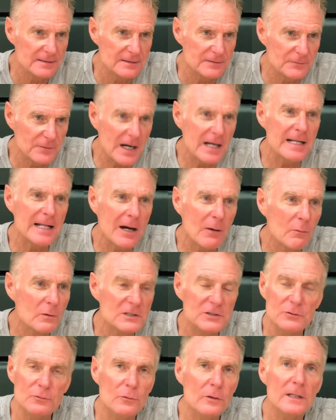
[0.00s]
Find out
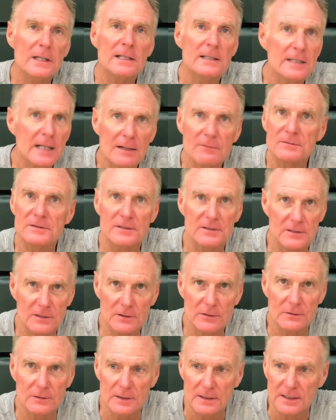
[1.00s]
what you really love to
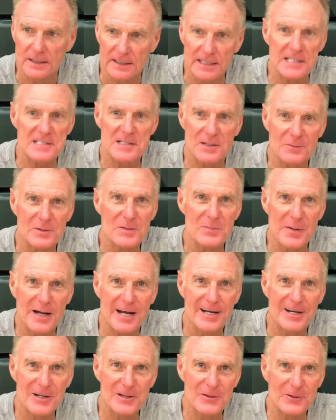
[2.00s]
do. Get someone to
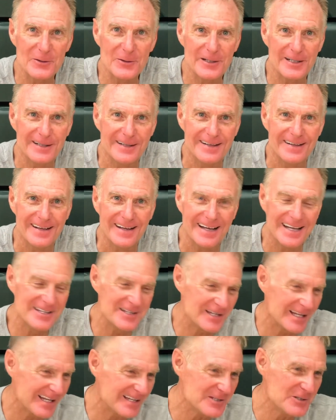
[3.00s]
pay you to do it,
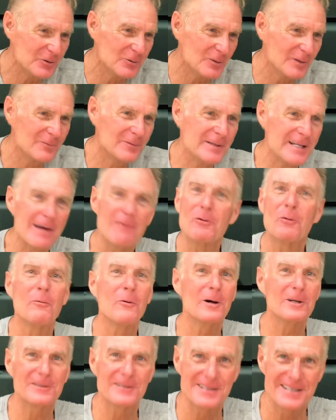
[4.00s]
and you will have never
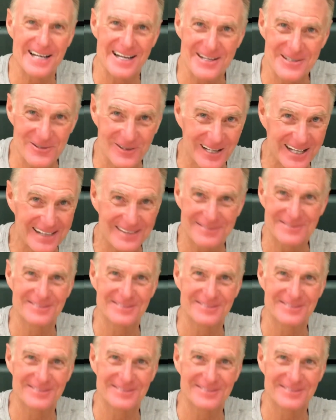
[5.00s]
worked a day in your life.